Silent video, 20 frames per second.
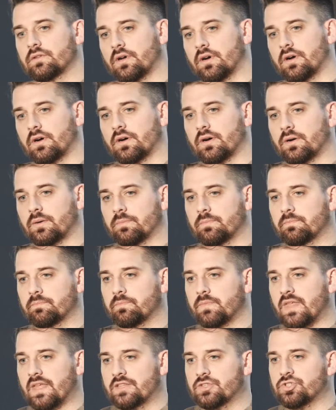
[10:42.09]

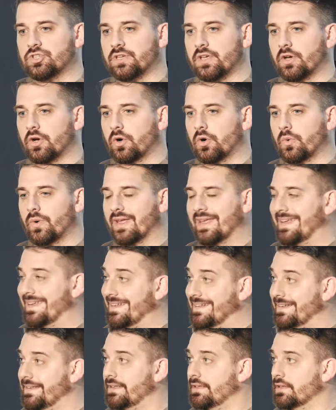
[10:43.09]
NGO
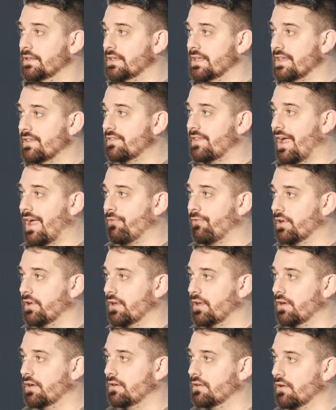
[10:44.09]
in East
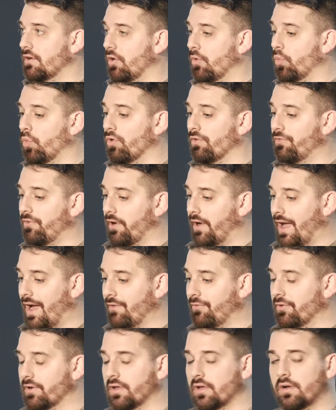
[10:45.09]
Africa called WorldFire
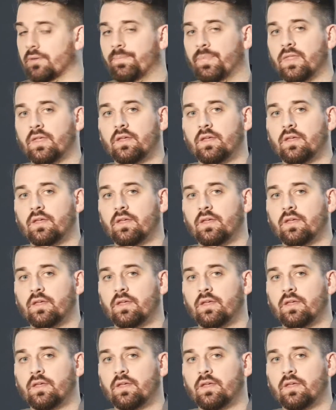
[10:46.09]
Africa.